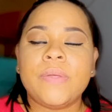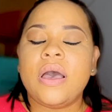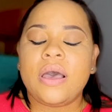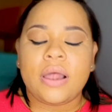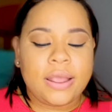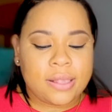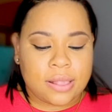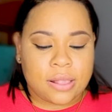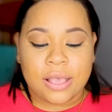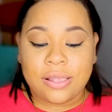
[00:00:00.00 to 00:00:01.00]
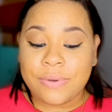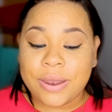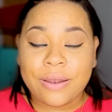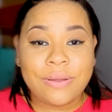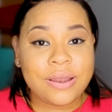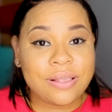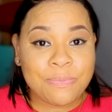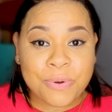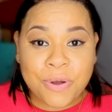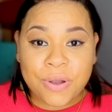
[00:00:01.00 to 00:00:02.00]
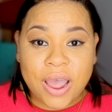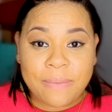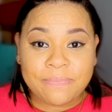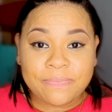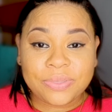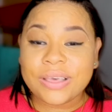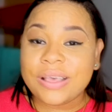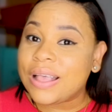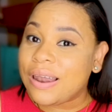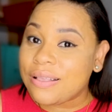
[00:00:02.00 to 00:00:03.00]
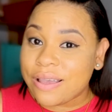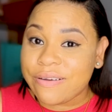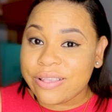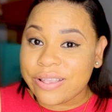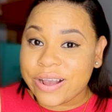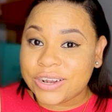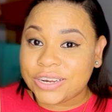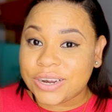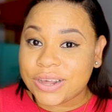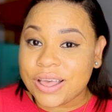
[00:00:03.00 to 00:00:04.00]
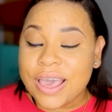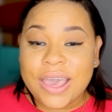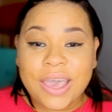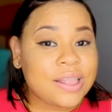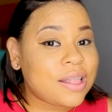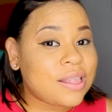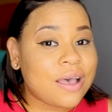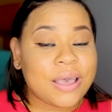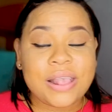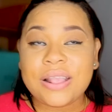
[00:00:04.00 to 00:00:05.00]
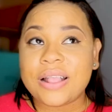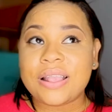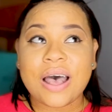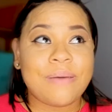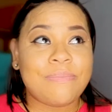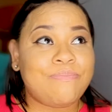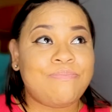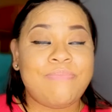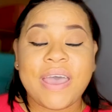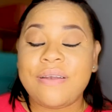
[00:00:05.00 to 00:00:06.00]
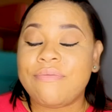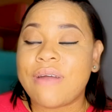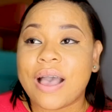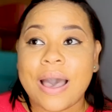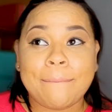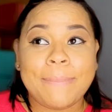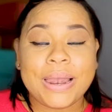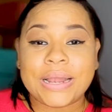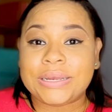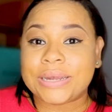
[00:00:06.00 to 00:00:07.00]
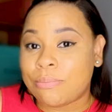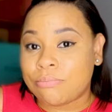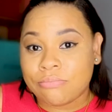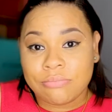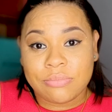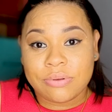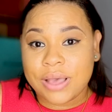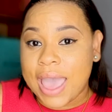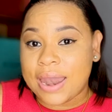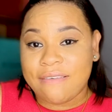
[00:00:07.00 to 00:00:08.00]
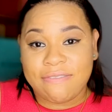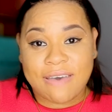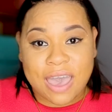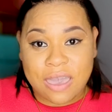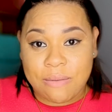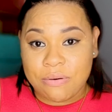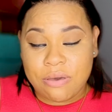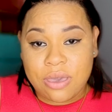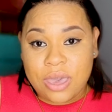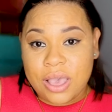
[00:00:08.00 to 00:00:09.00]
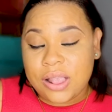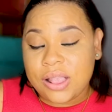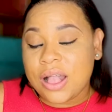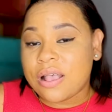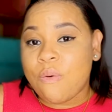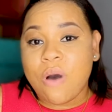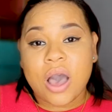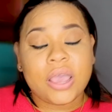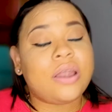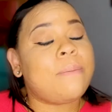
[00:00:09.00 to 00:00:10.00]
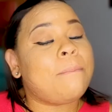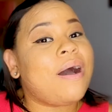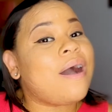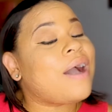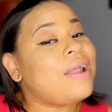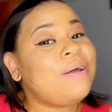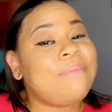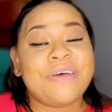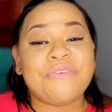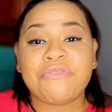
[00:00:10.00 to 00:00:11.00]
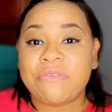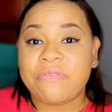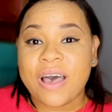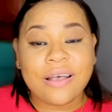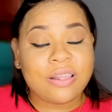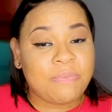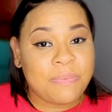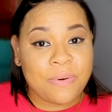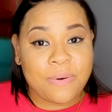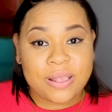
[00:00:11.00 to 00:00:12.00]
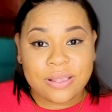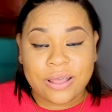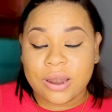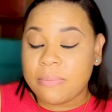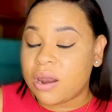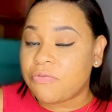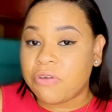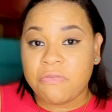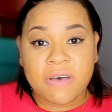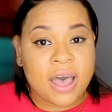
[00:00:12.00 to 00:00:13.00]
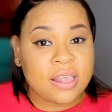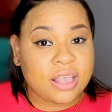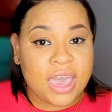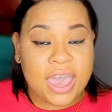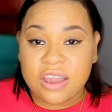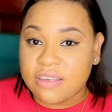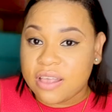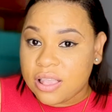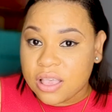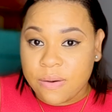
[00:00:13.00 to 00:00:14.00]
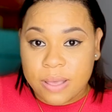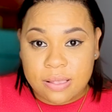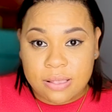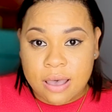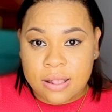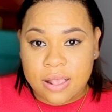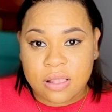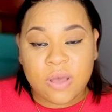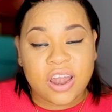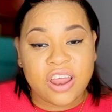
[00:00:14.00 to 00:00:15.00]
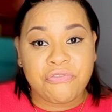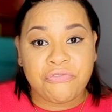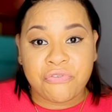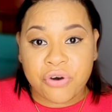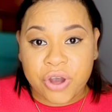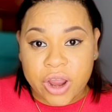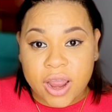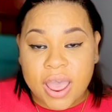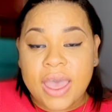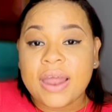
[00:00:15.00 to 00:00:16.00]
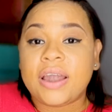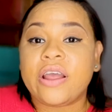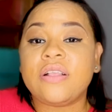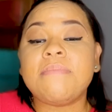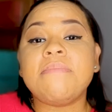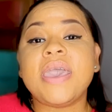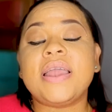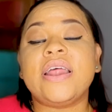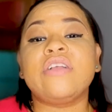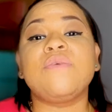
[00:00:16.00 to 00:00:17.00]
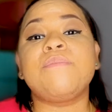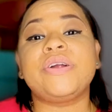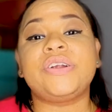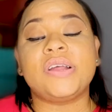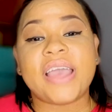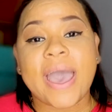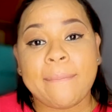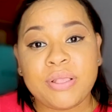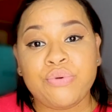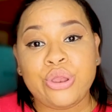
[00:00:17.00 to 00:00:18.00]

Listen, you see when you're doing this program, it's a lot of research, you know. It's not a bedrock and pillar jam kind of vibe. It's not a walk in the park. I'm not afraid to ask people questions. I'm not afraid to ask your agency questions. That's what they're for. They're to bridge the gap between